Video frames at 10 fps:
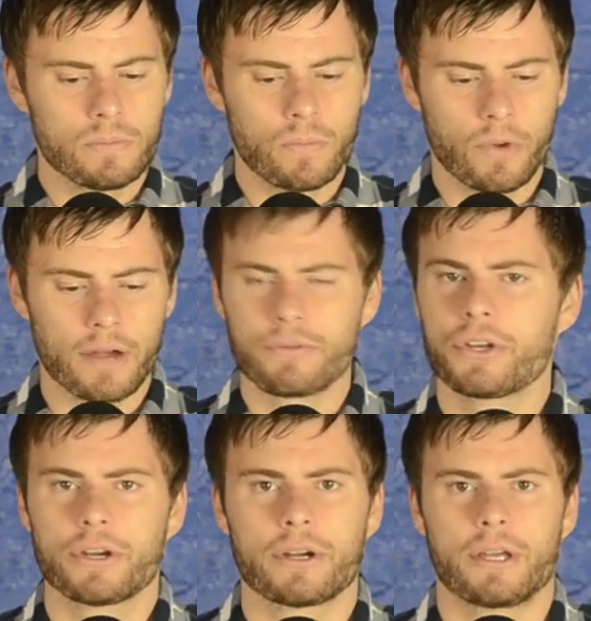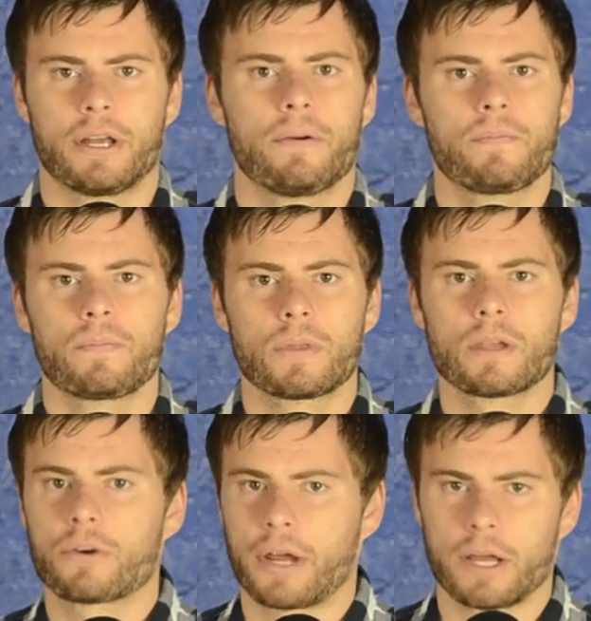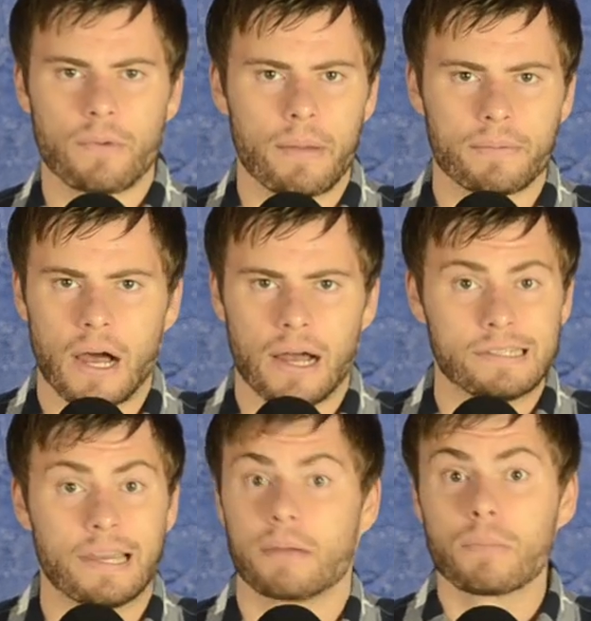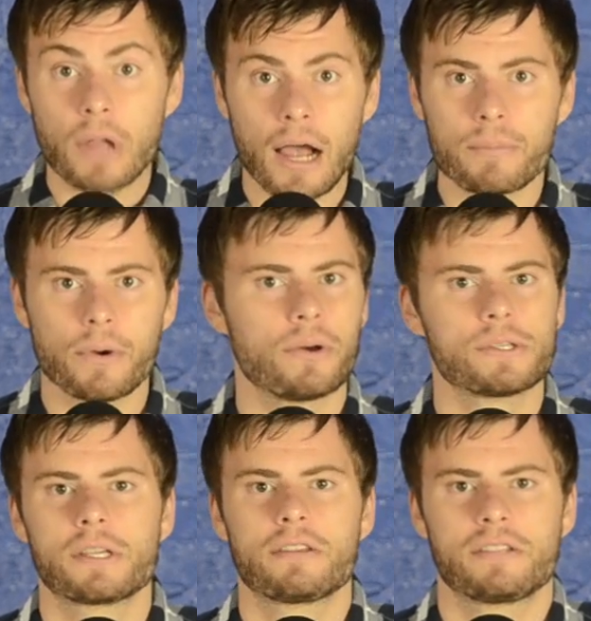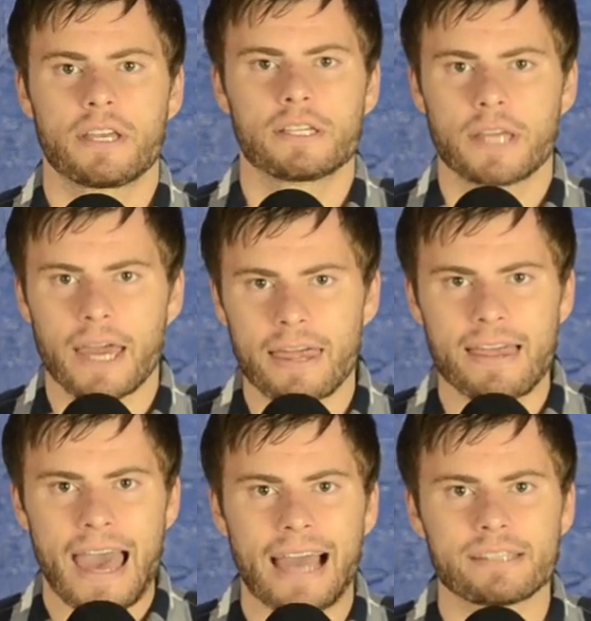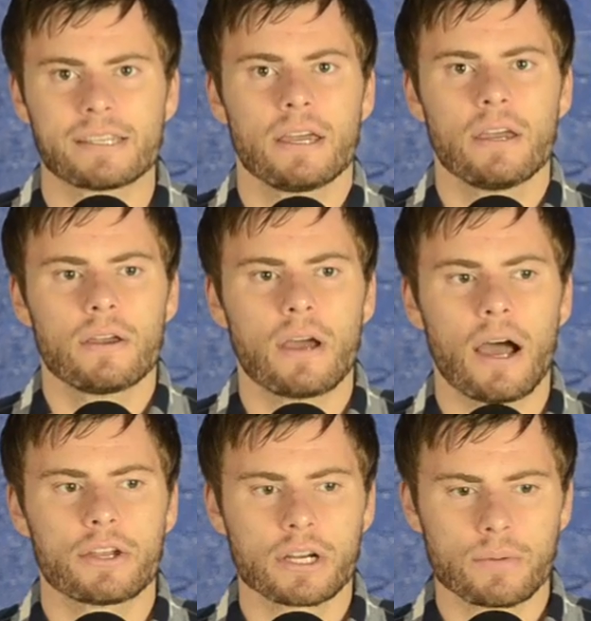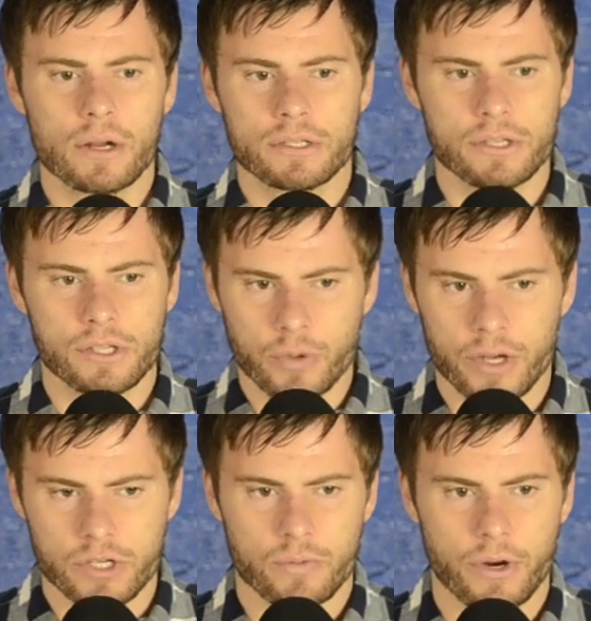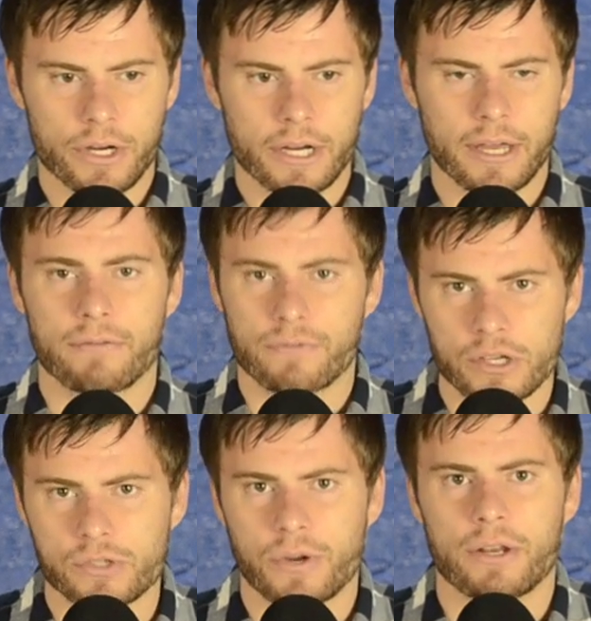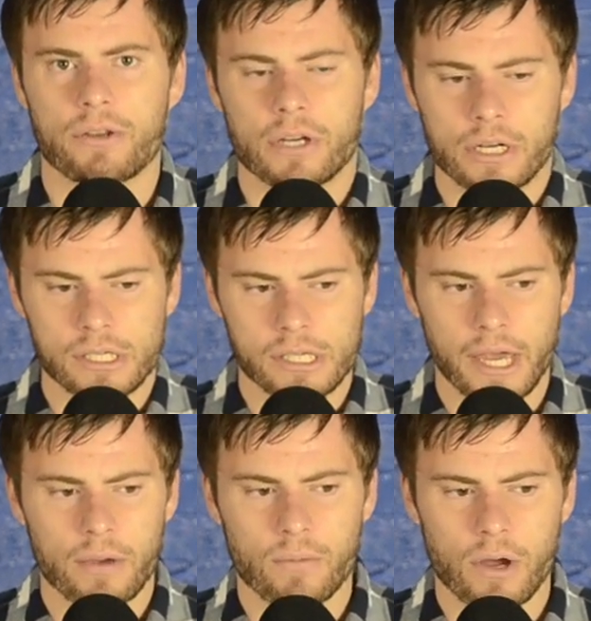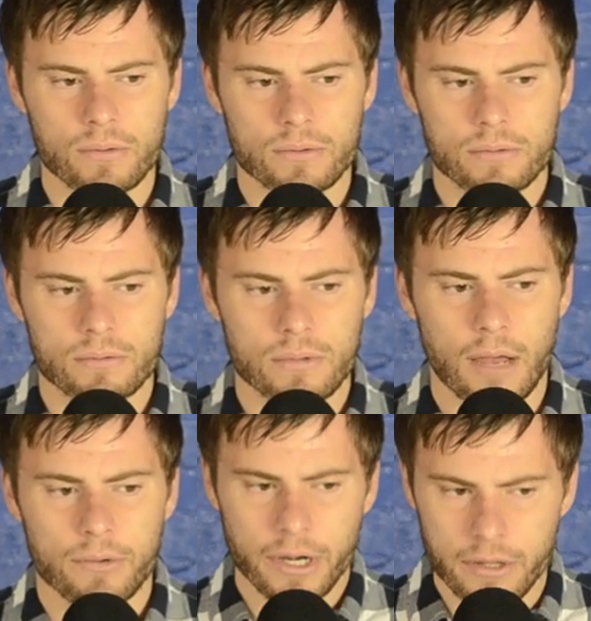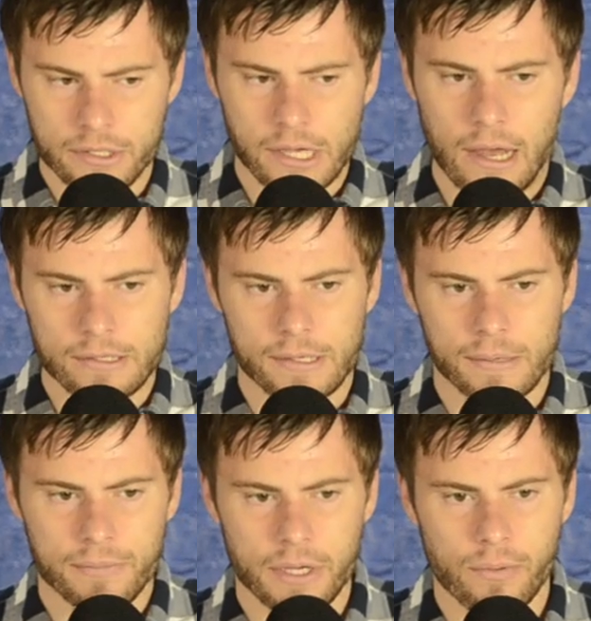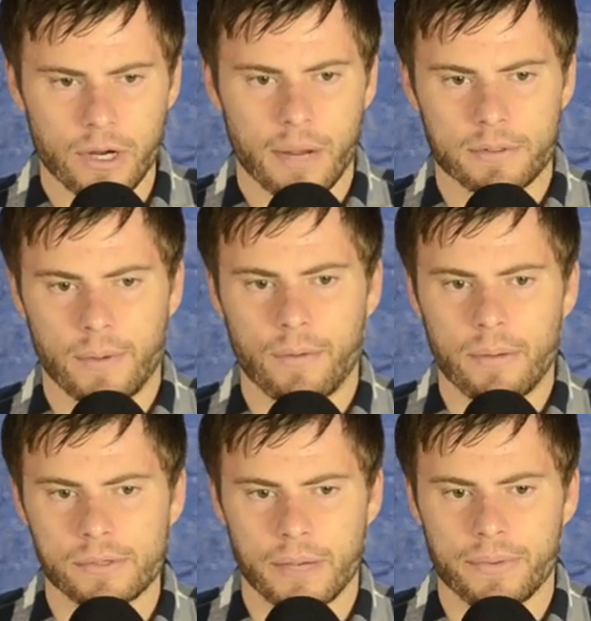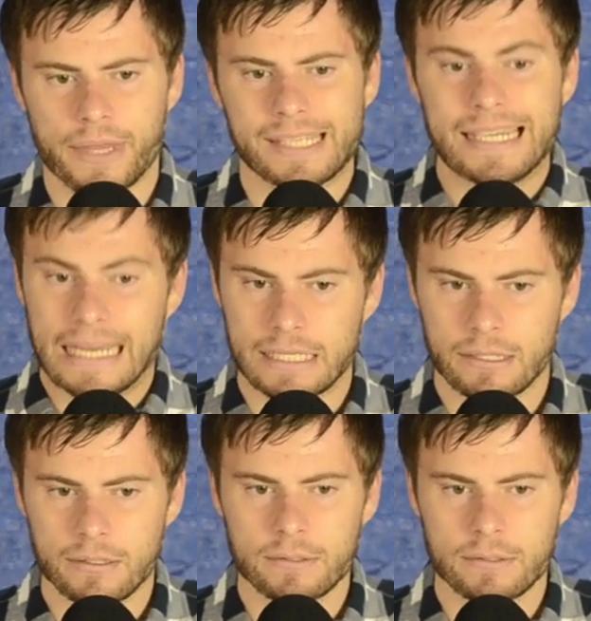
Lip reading: whenever you're, creating web content, blog posts, things like that, you're going to run into the situation where you're going to get frustrated and you're going to say, well, I'm creating this content, people are coming to my website, but that's it.